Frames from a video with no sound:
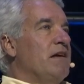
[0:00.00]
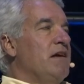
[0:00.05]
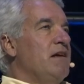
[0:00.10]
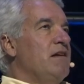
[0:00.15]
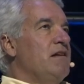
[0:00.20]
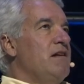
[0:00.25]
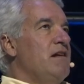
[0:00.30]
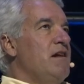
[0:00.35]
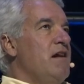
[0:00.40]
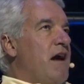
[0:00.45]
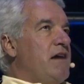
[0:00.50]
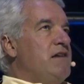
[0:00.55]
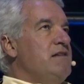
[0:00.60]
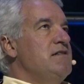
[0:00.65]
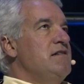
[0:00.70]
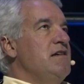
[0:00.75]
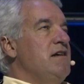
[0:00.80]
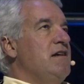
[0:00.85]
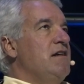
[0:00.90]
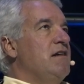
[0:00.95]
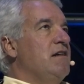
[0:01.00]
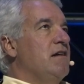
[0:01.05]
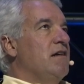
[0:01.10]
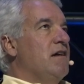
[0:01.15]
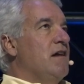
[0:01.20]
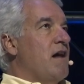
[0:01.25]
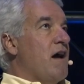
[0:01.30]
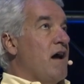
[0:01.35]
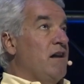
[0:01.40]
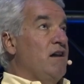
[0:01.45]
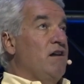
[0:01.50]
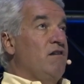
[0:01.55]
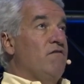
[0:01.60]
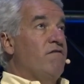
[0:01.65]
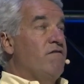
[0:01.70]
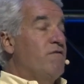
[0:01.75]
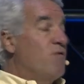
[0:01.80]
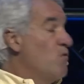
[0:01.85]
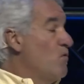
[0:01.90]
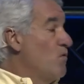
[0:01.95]
In
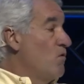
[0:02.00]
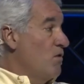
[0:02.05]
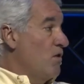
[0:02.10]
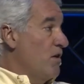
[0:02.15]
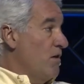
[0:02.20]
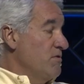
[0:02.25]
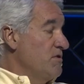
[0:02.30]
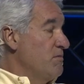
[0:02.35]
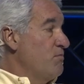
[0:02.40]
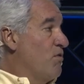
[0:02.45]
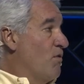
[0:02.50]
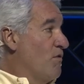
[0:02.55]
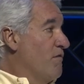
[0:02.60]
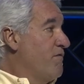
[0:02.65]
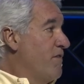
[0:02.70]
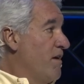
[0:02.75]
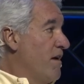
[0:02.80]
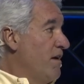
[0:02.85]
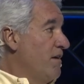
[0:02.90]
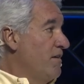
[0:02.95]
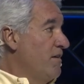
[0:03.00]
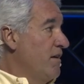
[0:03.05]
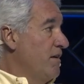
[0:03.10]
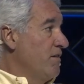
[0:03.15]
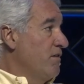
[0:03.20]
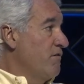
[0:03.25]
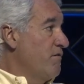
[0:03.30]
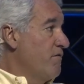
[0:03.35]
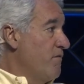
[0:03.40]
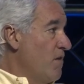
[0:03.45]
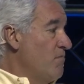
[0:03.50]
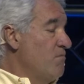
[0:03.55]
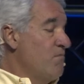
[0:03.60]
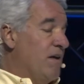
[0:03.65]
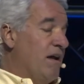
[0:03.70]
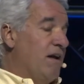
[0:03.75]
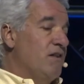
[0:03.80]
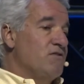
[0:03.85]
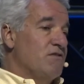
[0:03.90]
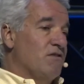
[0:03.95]
1994, I was profiled on the front
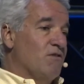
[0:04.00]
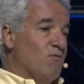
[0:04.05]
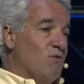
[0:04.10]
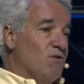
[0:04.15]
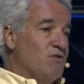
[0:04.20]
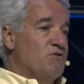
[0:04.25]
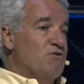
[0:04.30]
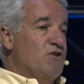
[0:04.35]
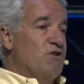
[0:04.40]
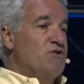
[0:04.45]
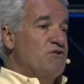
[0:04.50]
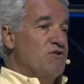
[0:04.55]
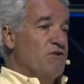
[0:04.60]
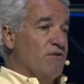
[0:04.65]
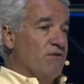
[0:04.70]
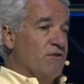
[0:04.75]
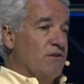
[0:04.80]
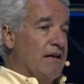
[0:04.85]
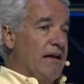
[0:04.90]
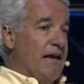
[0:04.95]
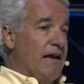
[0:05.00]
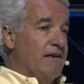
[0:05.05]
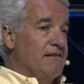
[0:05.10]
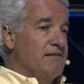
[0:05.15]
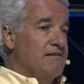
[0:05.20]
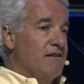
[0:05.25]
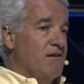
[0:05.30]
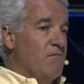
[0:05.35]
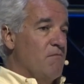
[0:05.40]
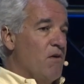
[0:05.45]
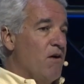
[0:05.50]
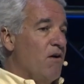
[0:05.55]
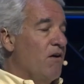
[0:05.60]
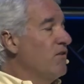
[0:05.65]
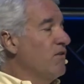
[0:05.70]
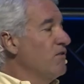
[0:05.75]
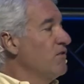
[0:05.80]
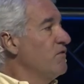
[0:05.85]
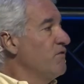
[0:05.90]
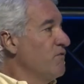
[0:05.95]
page of the Wall Street Journal as
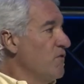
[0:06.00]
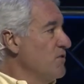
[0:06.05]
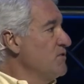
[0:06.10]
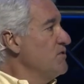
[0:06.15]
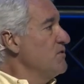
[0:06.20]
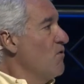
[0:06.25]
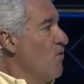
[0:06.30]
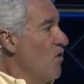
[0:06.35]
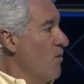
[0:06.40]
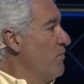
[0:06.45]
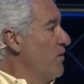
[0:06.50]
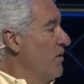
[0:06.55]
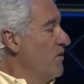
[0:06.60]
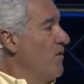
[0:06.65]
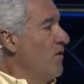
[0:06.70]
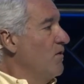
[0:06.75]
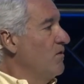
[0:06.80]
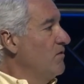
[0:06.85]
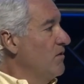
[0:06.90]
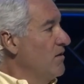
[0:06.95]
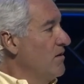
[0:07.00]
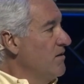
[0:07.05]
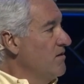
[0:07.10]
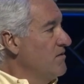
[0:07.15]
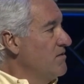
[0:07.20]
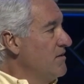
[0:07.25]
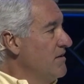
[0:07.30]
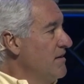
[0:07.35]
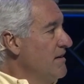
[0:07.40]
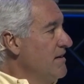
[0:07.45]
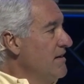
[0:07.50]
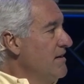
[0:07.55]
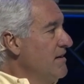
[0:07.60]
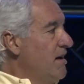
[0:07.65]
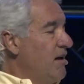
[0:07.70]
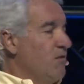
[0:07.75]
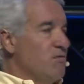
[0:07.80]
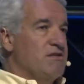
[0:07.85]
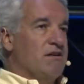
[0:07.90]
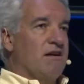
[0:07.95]
America's first corporate concierge.
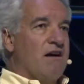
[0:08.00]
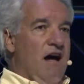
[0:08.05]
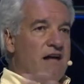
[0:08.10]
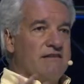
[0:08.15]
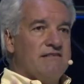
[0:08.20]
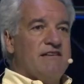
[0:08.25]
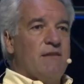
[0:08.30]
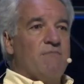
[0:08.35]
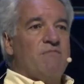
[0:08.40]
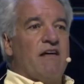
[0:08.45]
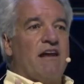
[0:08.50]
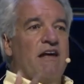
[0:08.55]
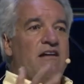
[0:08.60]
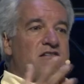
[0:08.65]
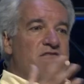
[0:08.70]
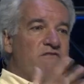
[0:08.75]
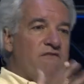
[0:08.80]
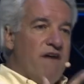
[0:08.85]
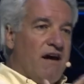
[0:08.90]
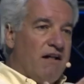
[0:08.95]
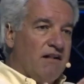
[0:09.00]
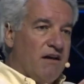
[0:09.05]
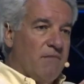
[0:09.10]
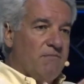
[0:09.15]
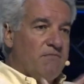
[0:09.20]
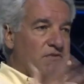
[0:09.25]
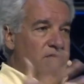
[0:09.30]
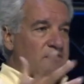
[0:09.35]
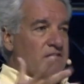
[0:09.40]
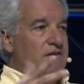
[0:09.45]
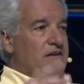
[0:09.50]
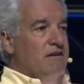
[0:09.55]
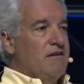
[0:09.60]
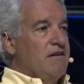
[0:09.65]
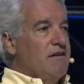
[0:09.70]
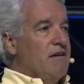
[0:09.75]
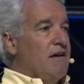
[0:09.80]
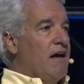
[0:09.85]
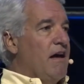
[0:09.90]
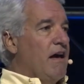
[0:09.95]
And it was a concept that I developed
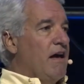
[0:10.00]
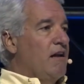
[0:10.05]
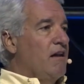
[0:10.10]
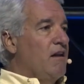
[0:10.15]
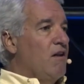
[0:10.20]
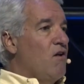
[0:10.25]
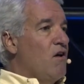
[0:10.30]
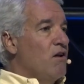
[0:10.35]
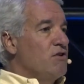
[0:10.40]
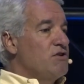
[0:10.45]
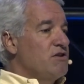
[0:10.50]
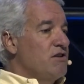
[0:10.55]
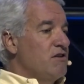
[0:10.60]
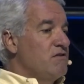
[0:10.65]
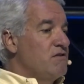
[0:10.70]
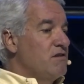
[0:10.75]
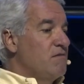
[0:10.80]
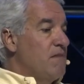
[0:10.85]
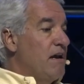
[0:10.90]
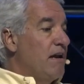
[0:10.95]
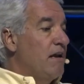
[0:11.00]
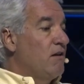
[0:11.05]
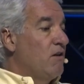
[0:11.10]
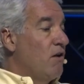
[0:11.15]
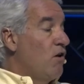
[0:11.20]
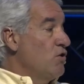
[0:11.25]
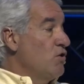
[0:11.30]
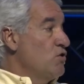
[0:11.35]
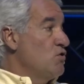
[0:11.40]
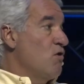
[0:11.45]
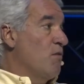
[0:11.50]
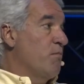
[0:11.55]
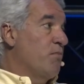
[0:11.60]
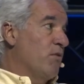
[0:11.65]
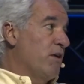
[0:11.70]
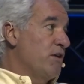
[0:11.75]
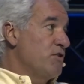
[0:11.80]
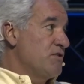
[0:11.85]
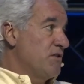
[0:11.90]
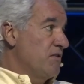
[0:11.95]
and launched into many large
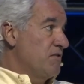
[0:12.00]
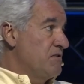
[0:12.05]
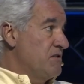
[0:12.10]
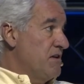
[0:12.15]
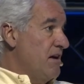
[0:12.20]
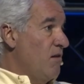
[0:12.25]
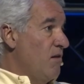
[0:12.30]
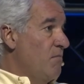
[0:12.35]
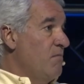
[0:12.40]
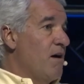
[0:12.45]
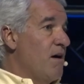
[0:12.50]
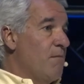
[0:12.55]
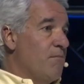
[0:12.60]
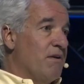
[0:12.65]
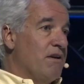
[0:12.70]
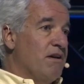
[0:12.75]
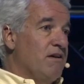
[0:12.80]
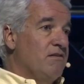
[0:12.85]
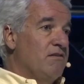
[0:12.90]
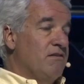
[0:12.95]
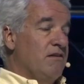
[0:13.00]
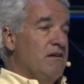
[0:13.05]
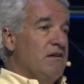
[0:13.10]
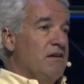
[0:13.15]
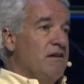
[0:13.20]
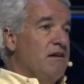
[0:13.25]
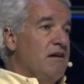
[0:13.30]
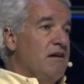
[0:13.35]
corporations to help companies